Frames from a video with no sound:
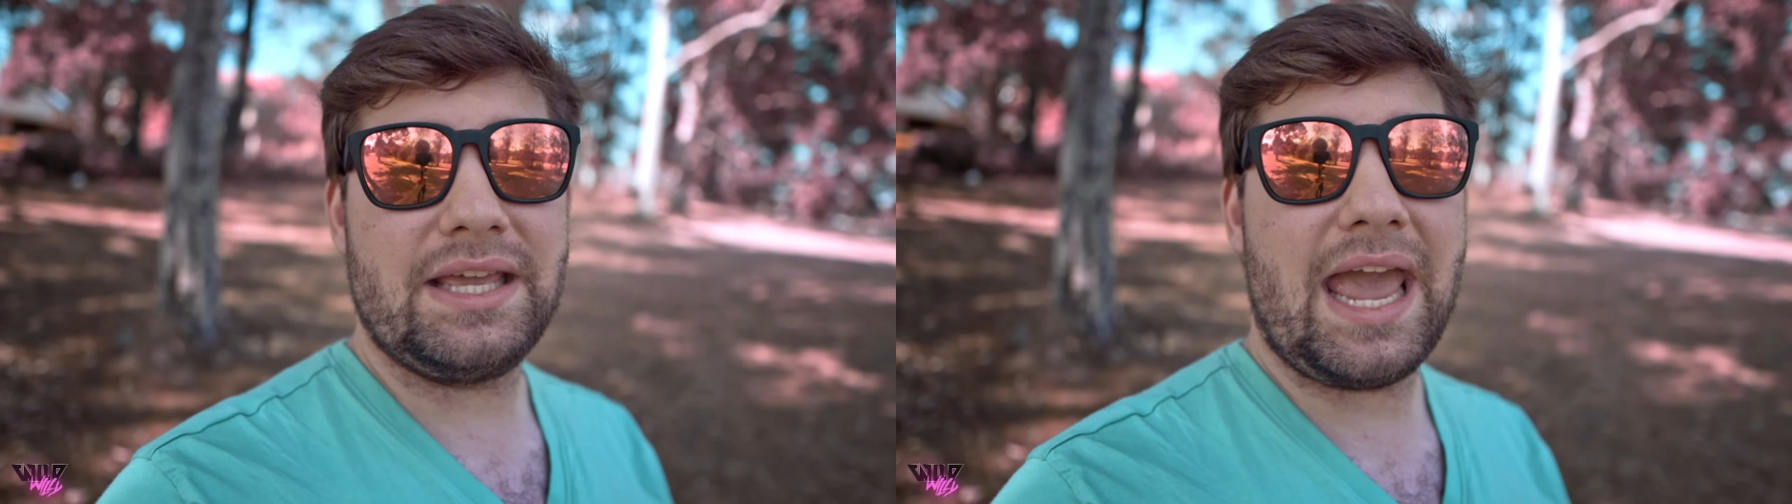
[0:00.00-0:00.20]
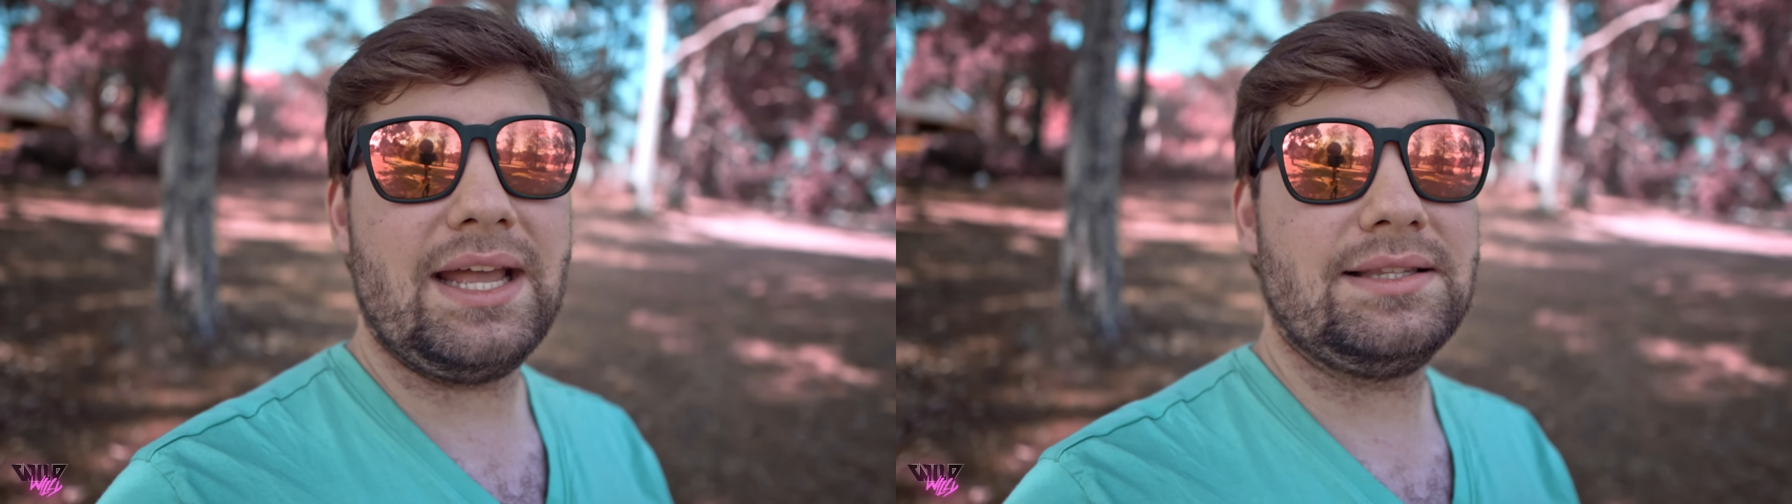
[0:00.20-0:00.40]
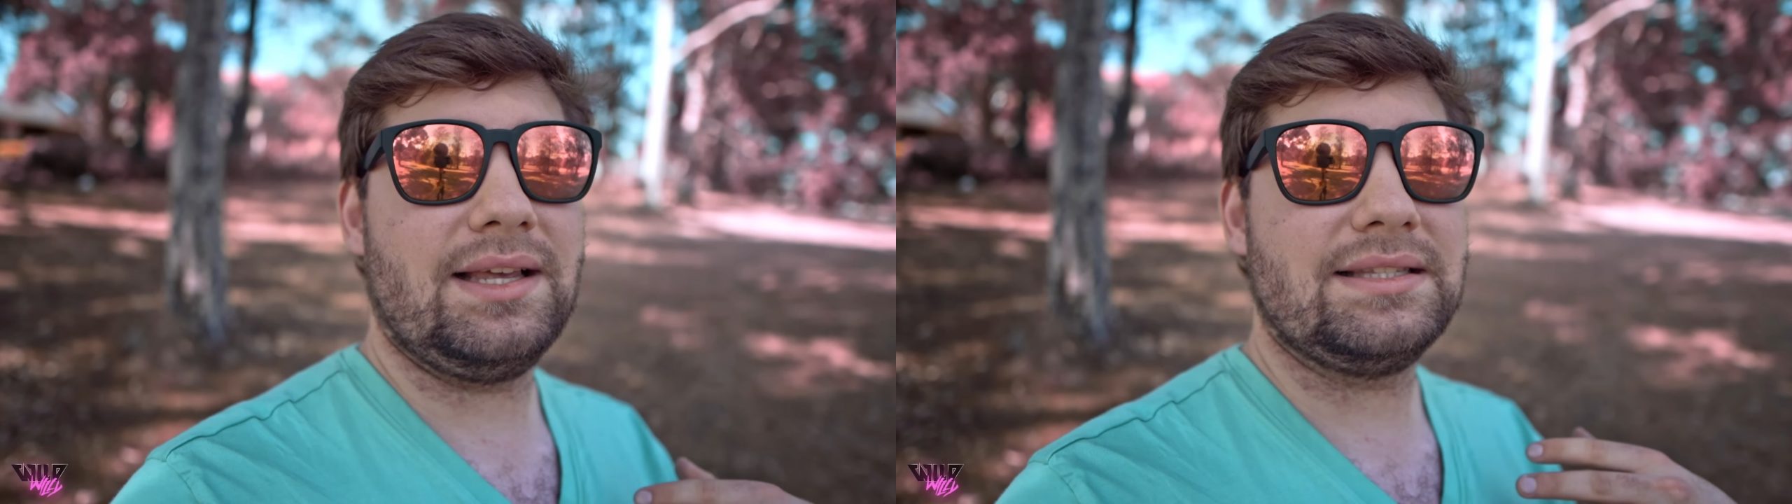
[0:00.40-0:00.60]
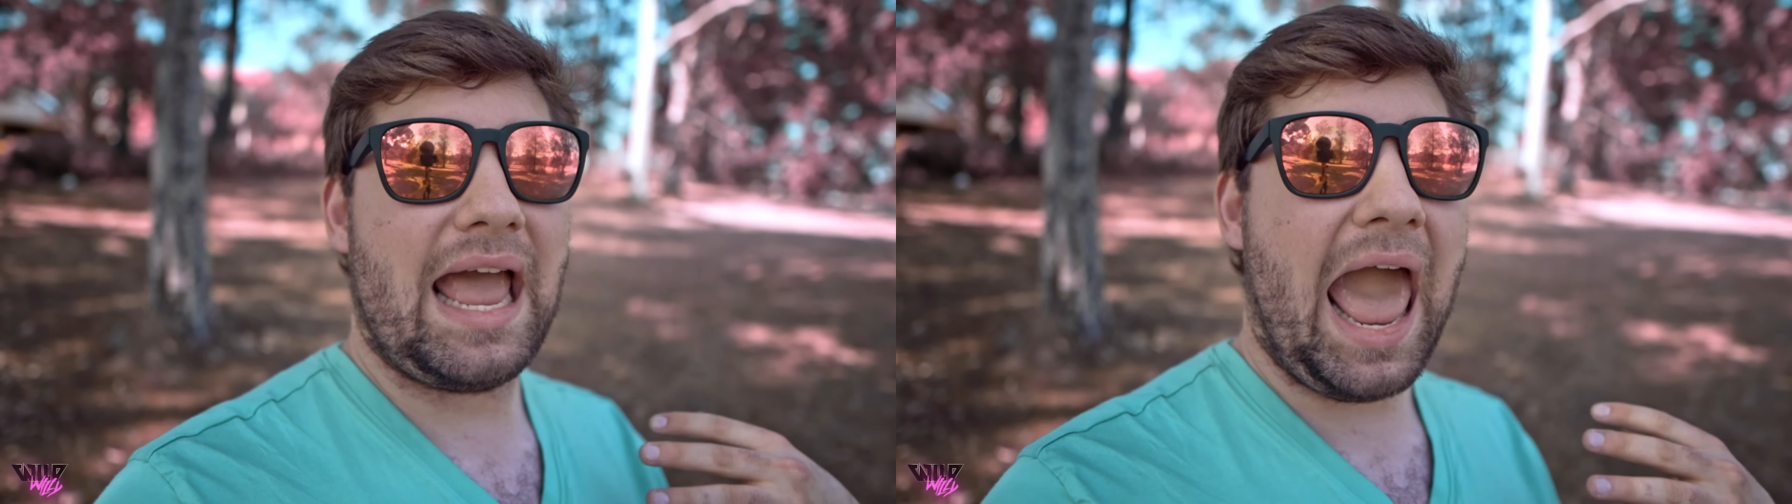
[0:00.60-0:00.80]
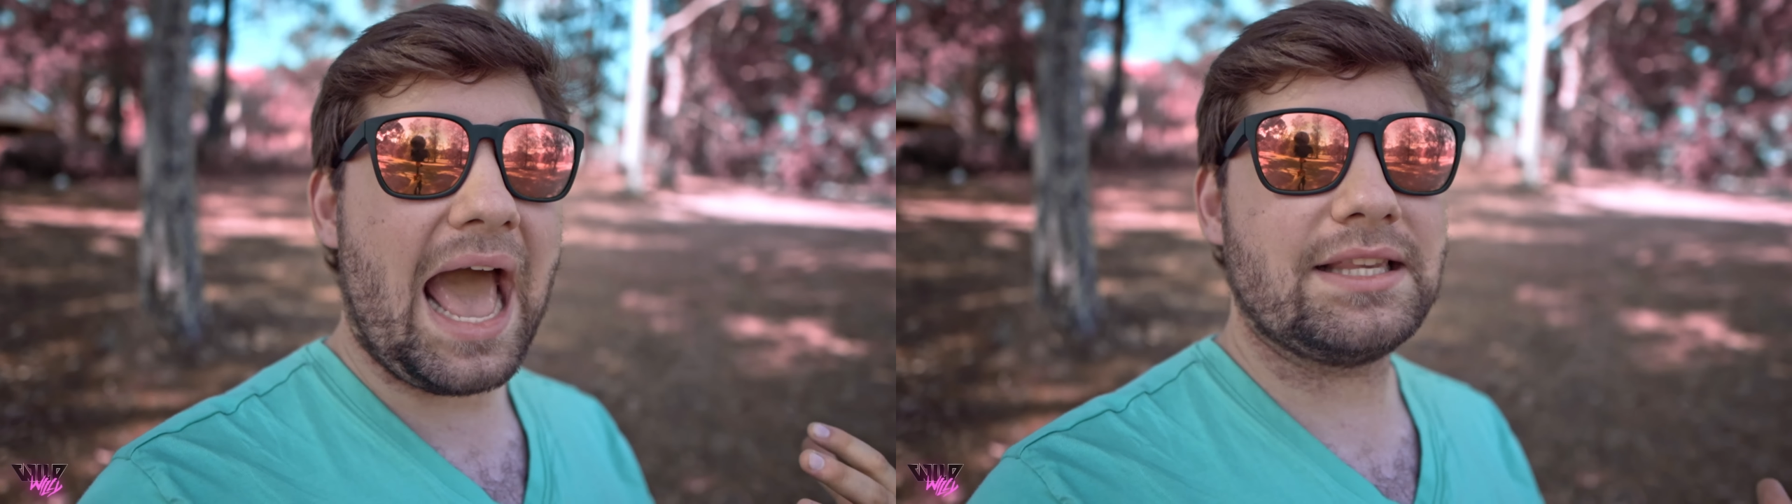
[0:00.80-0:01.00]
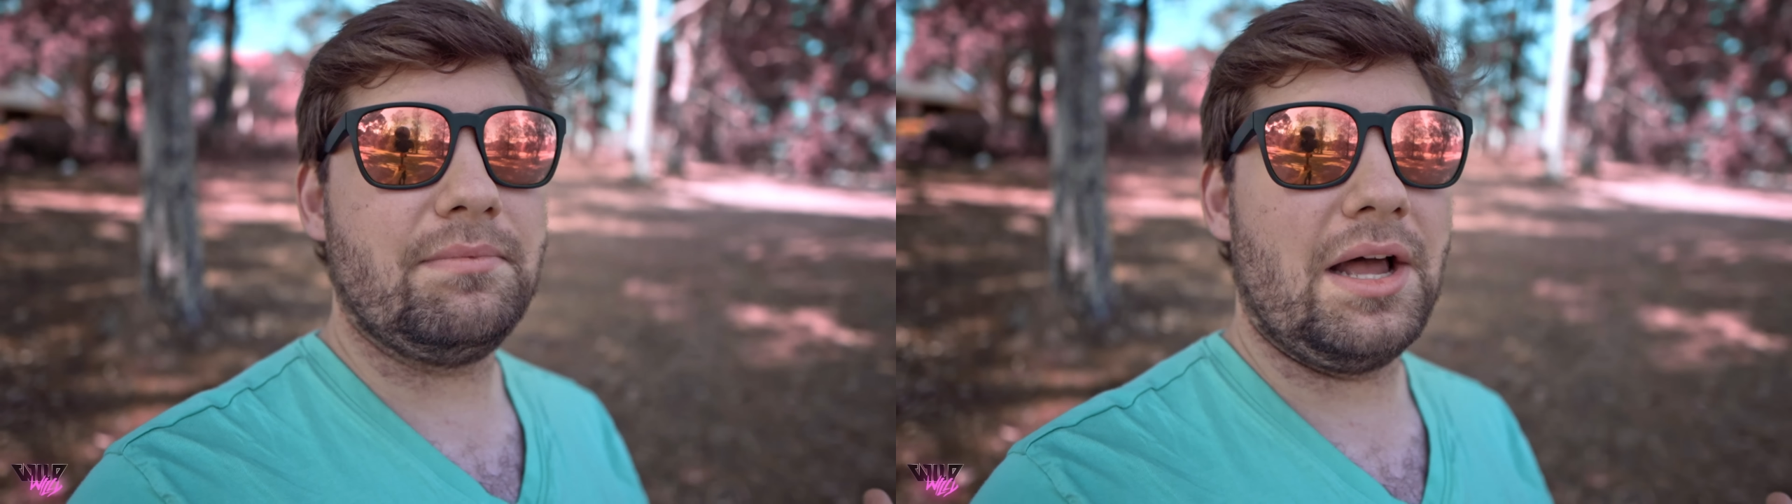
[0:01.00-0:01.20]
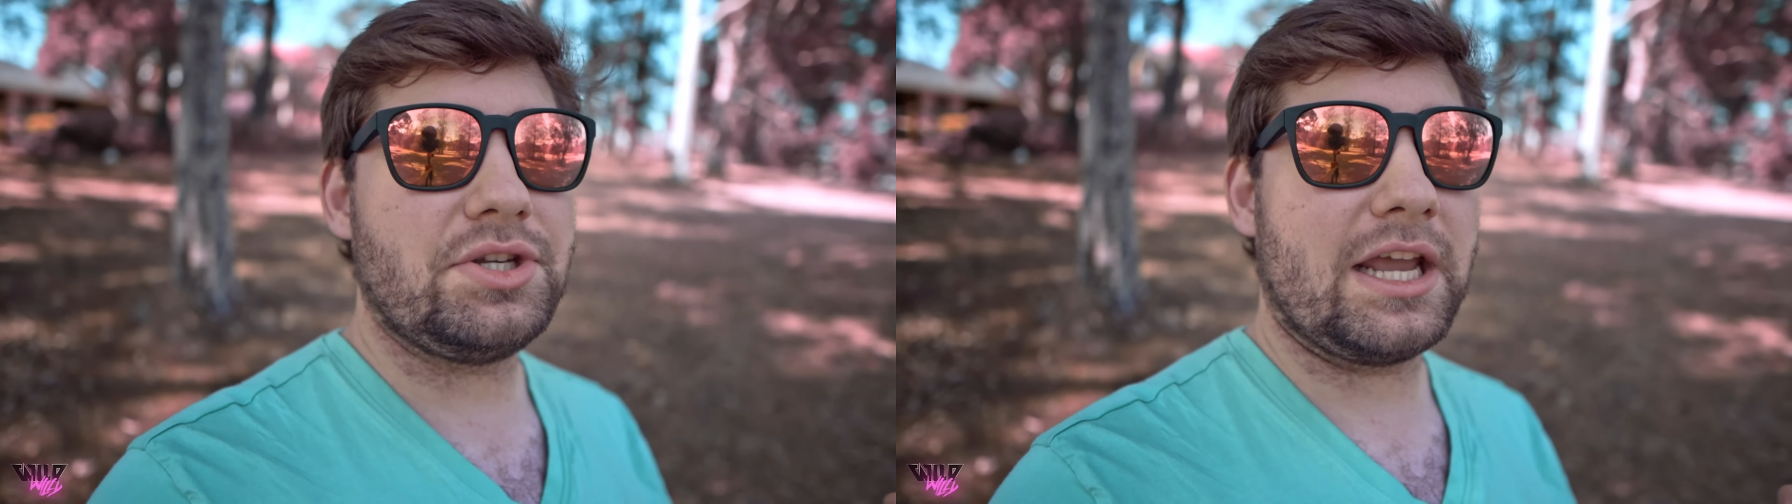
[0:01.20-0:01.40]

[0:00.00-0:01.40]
gains does as much.